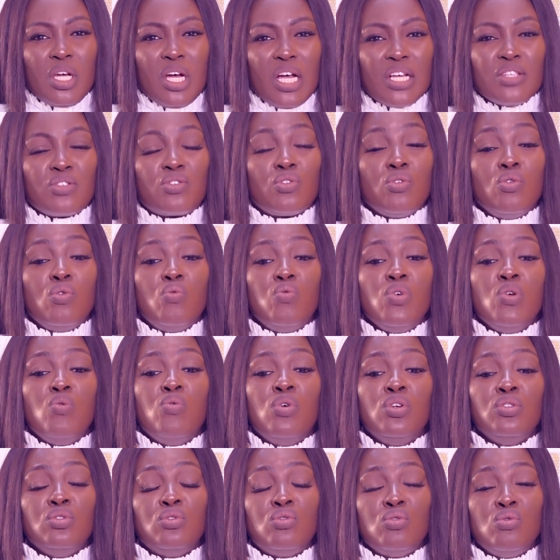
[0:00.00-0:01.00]
And so we
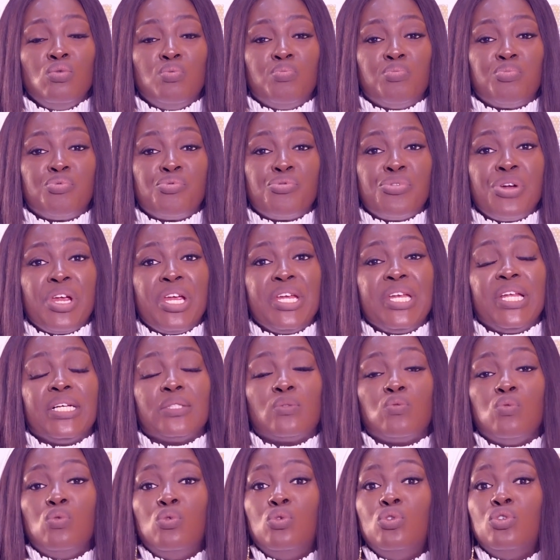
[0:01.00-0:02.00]
want to pray
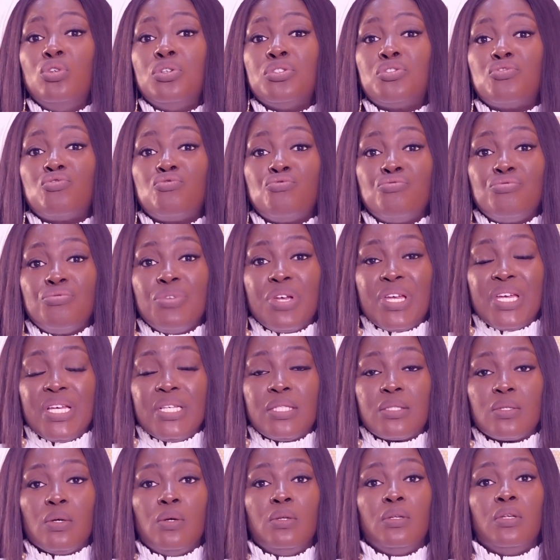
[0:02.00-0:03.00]
that we will not
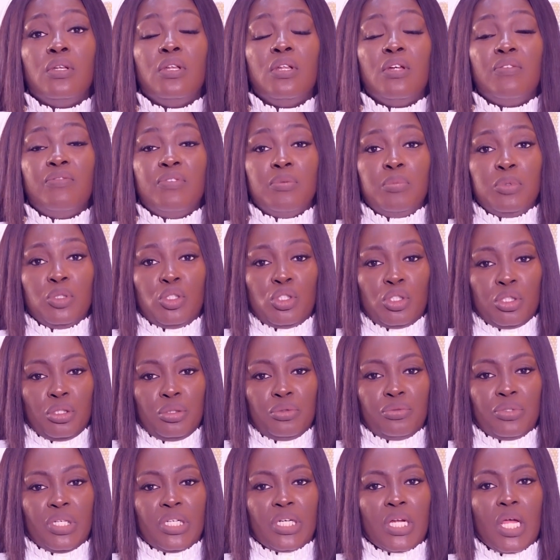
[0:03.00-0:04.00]
raise unlovable
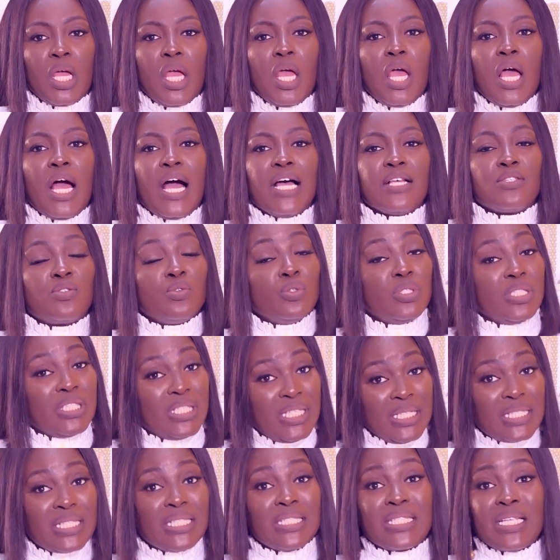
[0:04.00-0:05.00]
children. And so
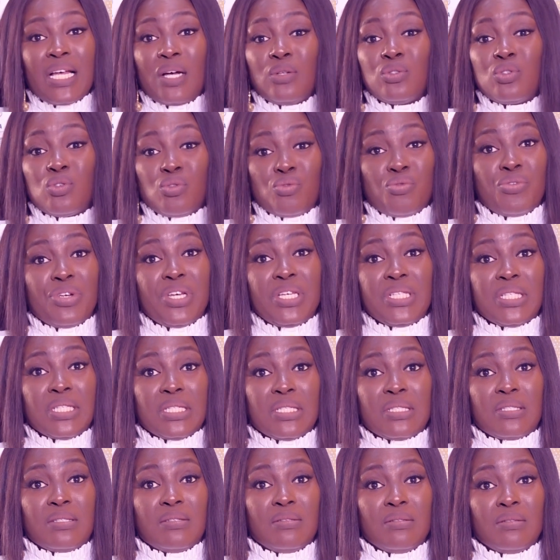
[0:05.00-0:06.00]
this is how to raise
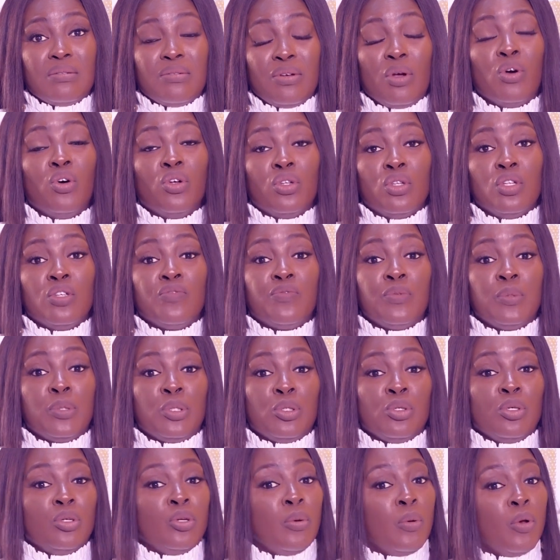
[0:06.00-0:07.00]
it, unlovable
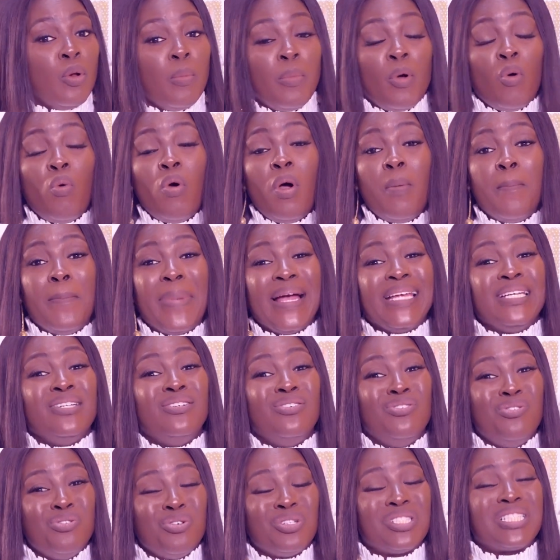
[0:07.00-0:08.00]
children. Number one, by
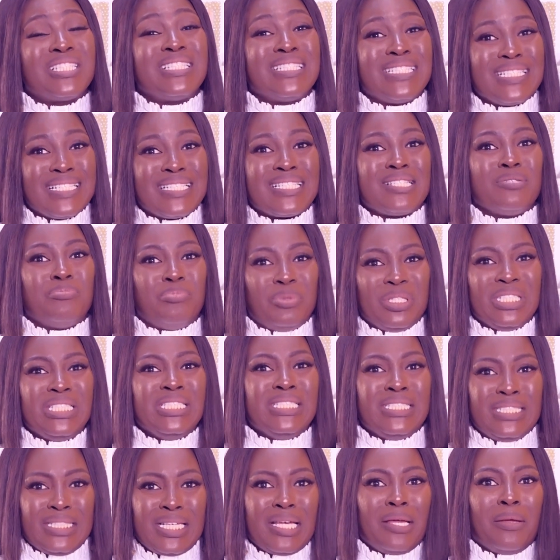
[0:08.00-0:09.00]
not
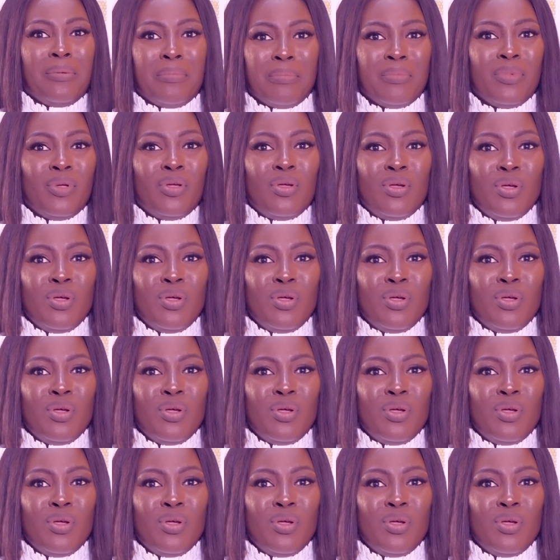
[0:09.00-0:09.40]
disciplining them.